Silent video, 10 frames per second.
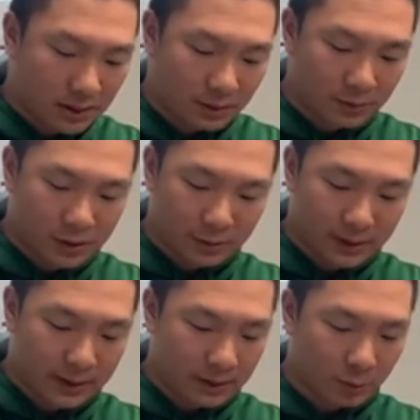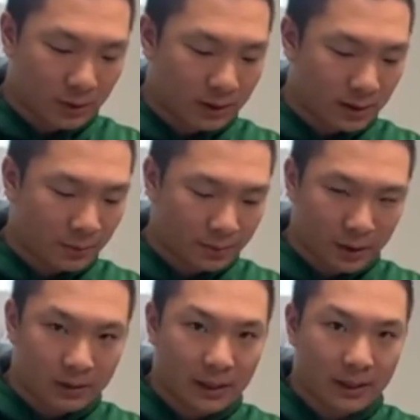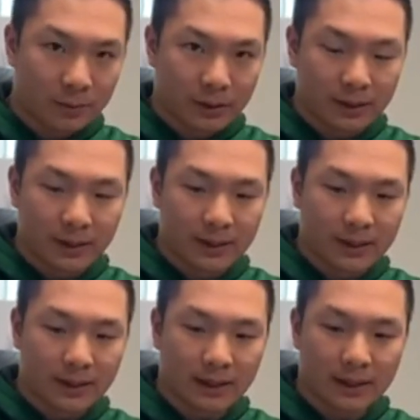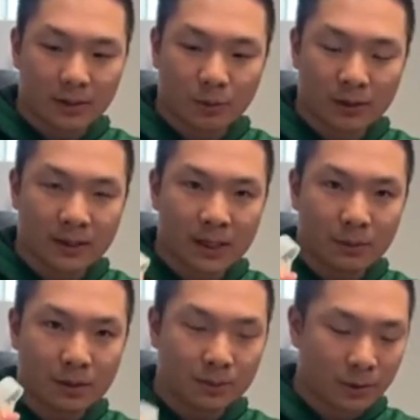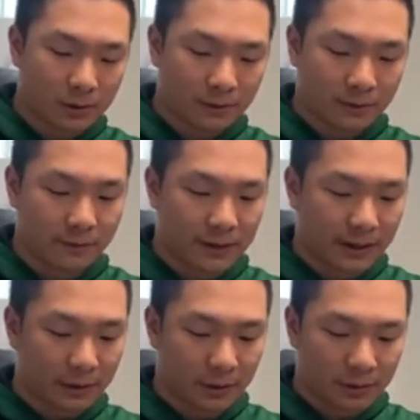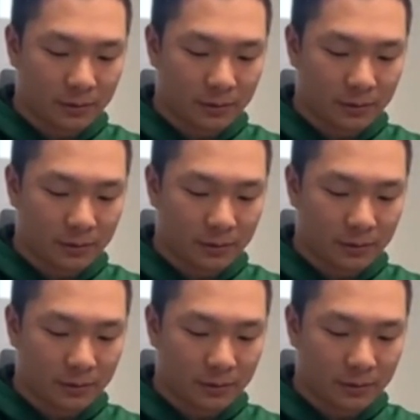then, so we need 1 cup of milk, and then we need 1 tablespoon of vinegar,